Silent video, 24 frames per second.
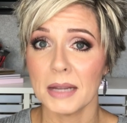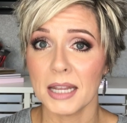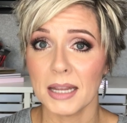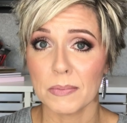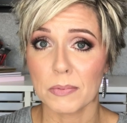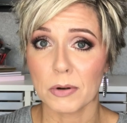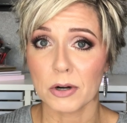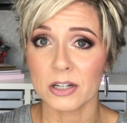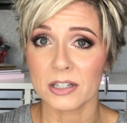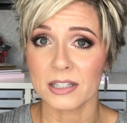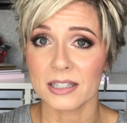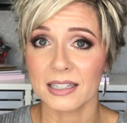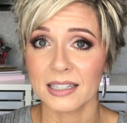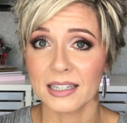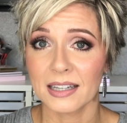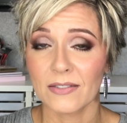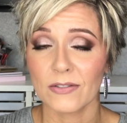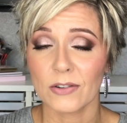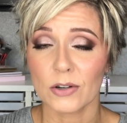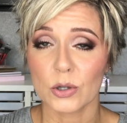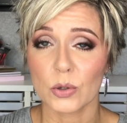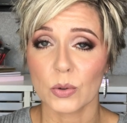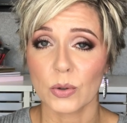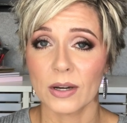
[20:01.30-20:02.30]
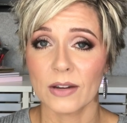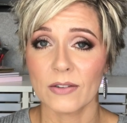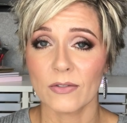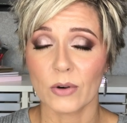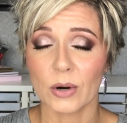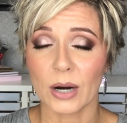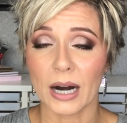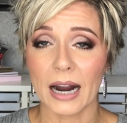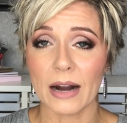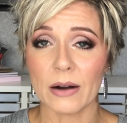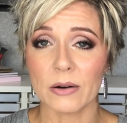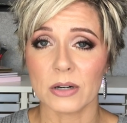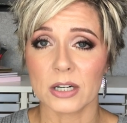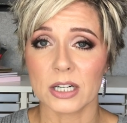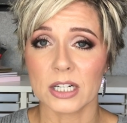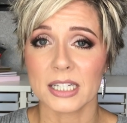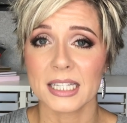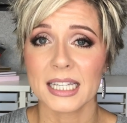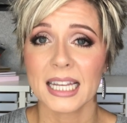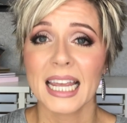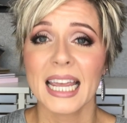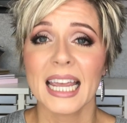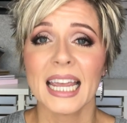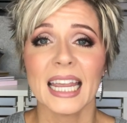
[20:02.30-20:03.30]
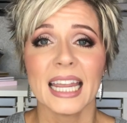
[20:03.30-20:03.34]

me personally for 24 hours.